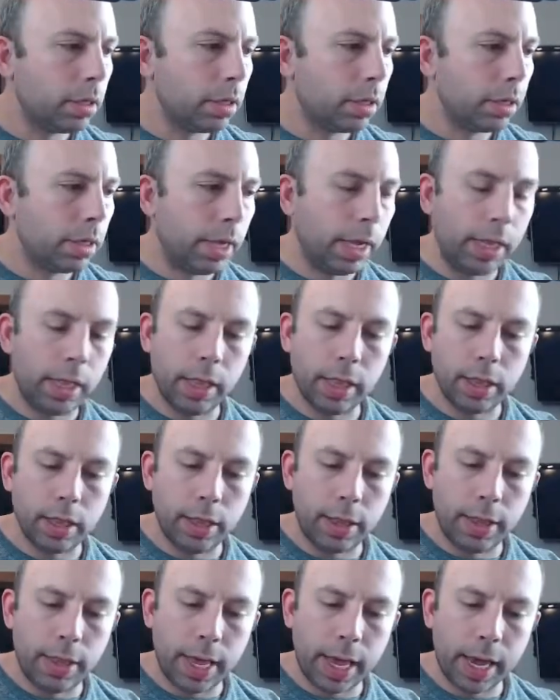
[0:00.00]
And
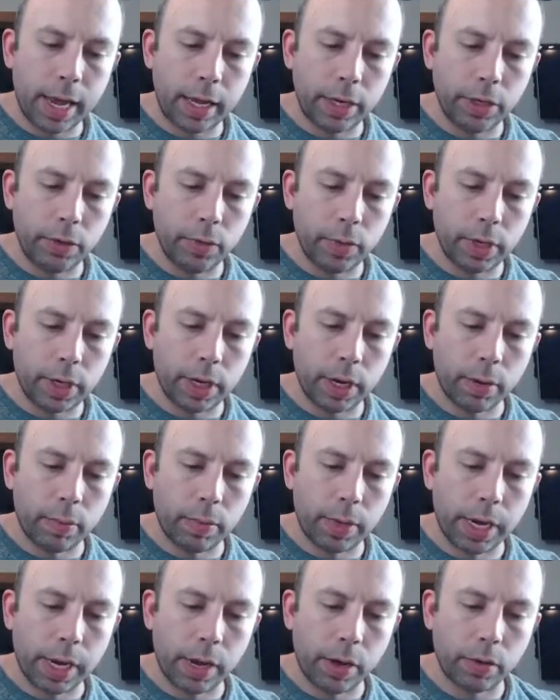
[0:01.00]
then you would come
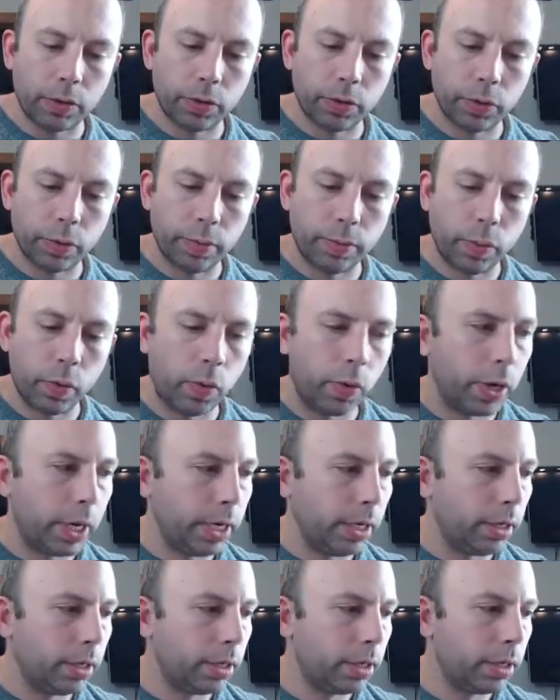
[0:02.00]
down to a
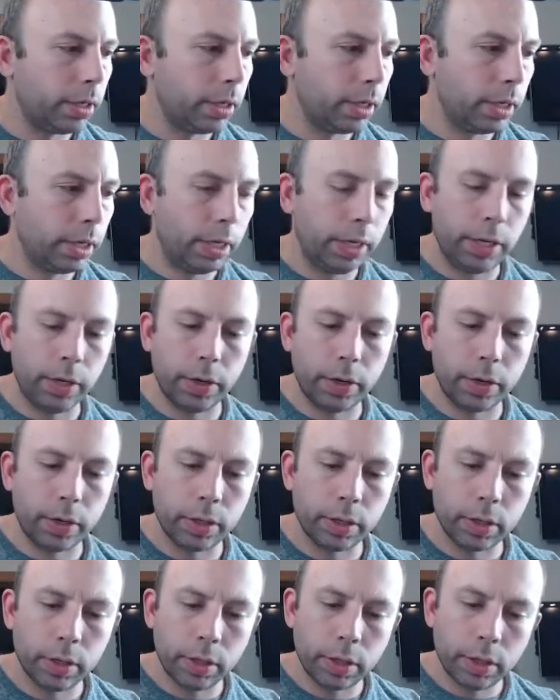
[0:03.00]
point here.
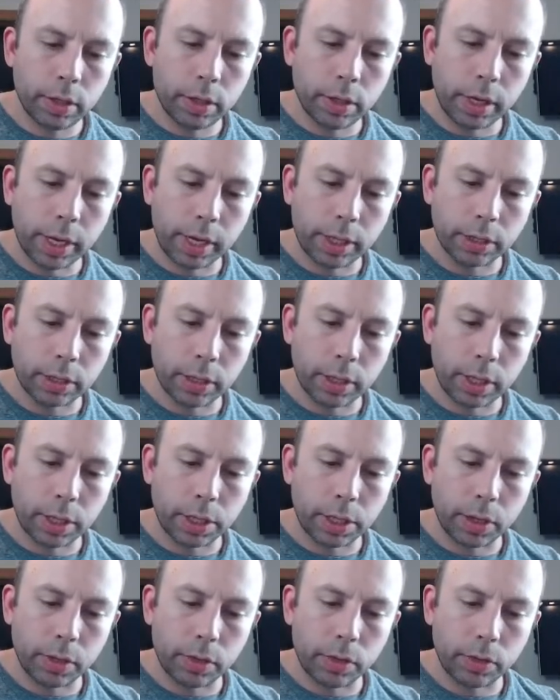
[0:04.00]
Actually, that's
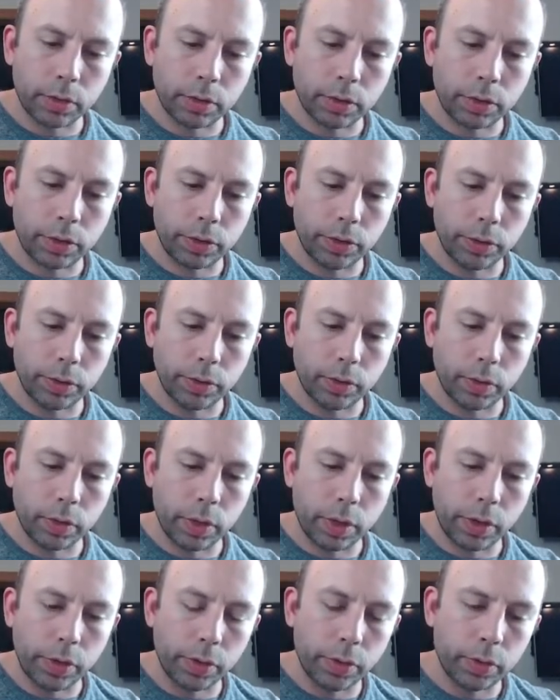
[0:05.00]
a little too
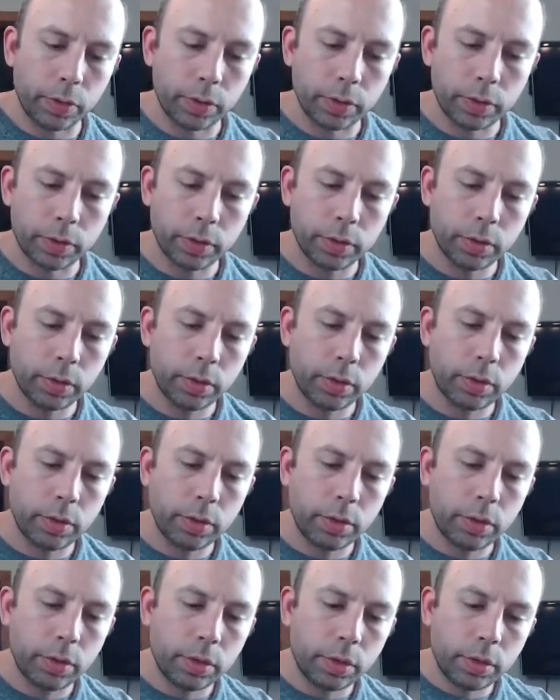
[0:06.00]
low.
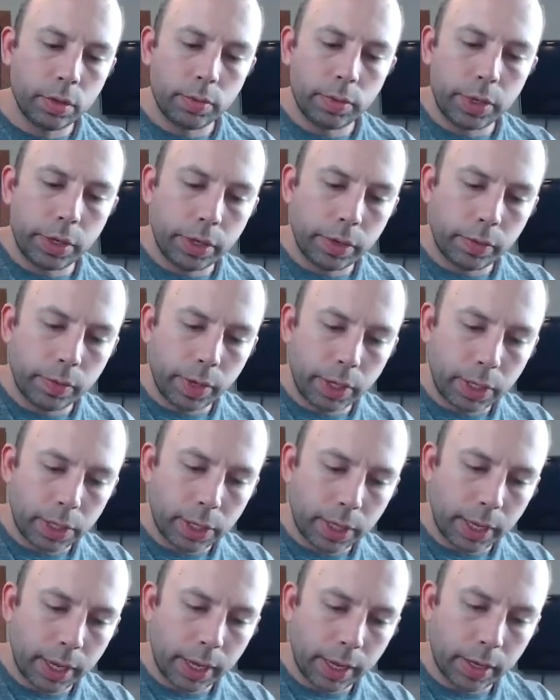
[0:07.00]
Erase
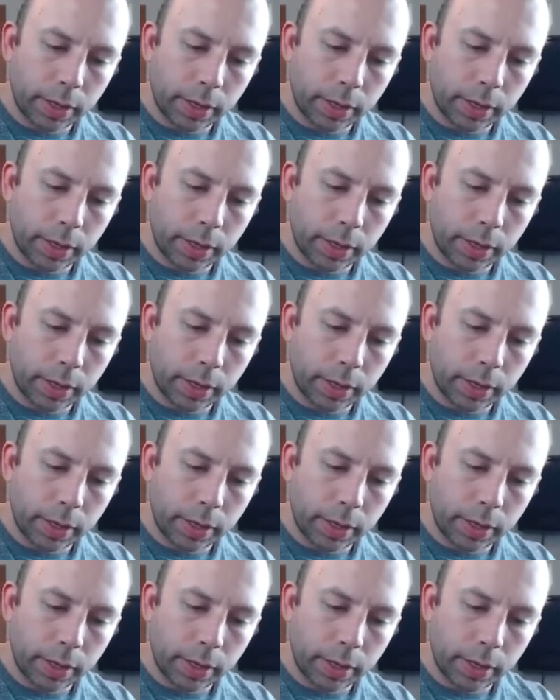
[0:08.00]
that.